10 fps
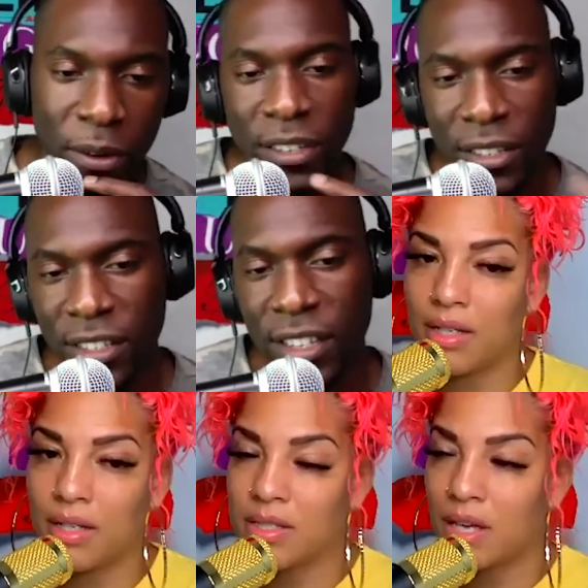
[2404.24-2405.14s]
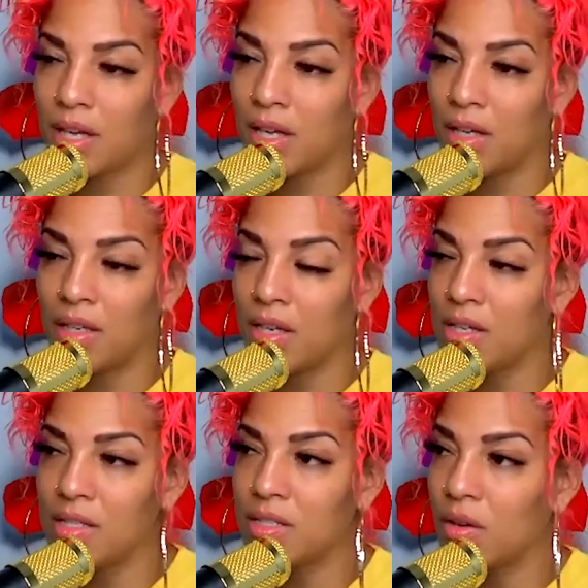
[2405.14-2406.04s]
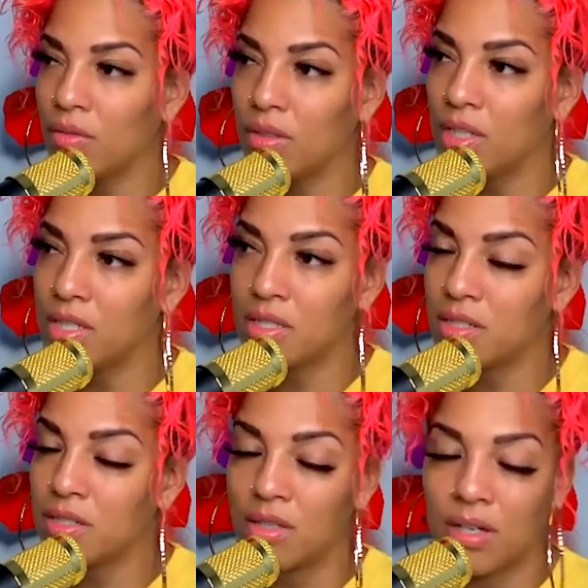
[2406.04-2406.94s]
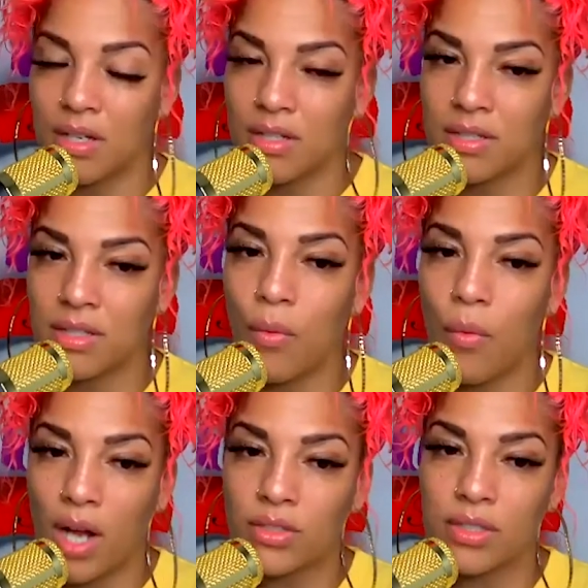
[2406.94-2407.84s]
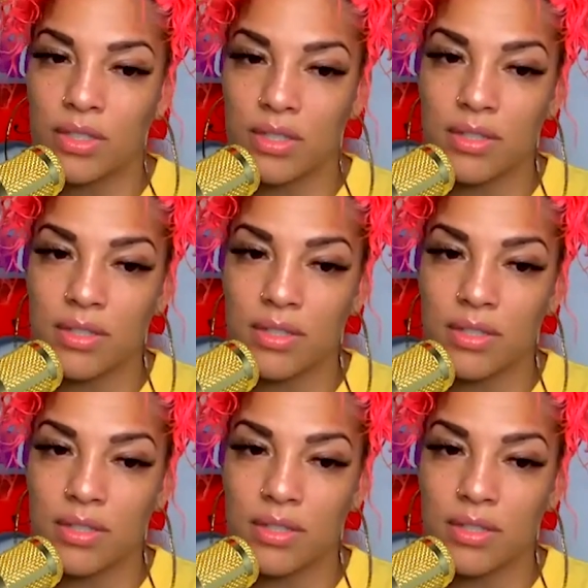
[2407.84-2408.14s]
Like they say, kids don't listen to us; they watch us.